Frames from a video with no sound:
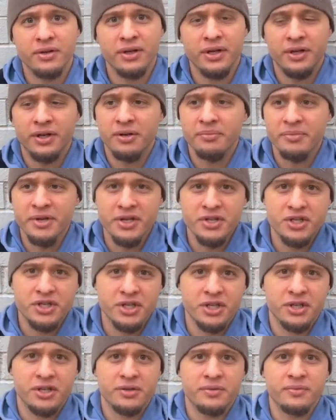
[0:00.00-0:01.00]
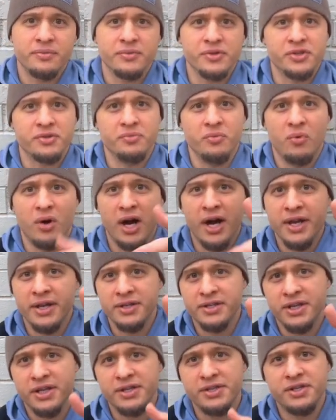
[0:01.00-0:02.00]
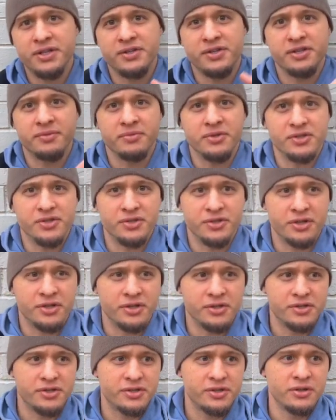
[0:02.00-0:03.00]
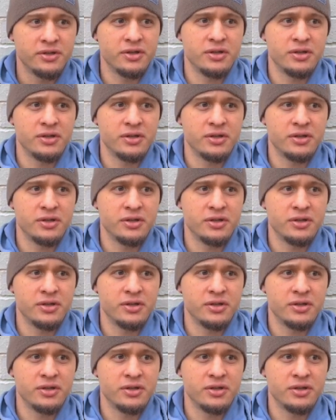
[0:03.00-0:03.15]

intermission with some wine tasting, some desserts.